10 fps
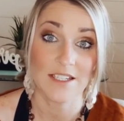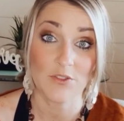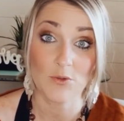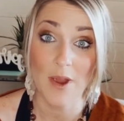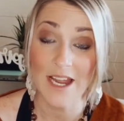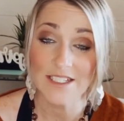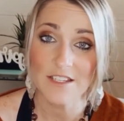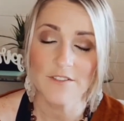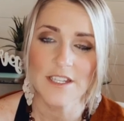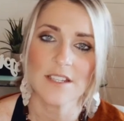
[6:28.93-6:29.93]
through
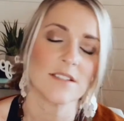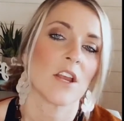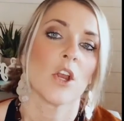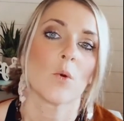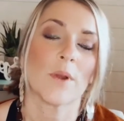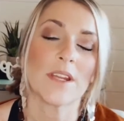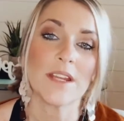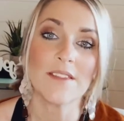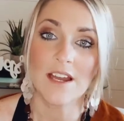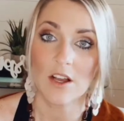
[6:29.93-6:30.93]
activities. We
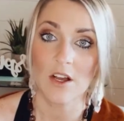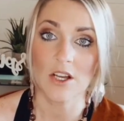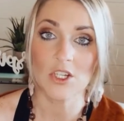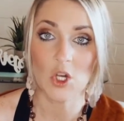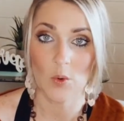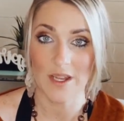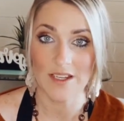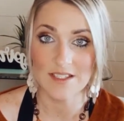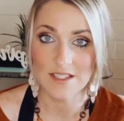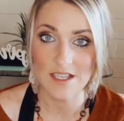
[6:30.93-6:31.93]
need that ongoing
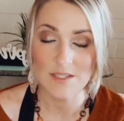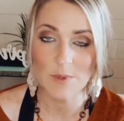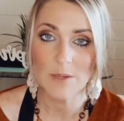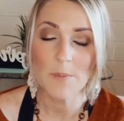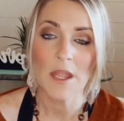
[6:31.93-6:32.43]
assessment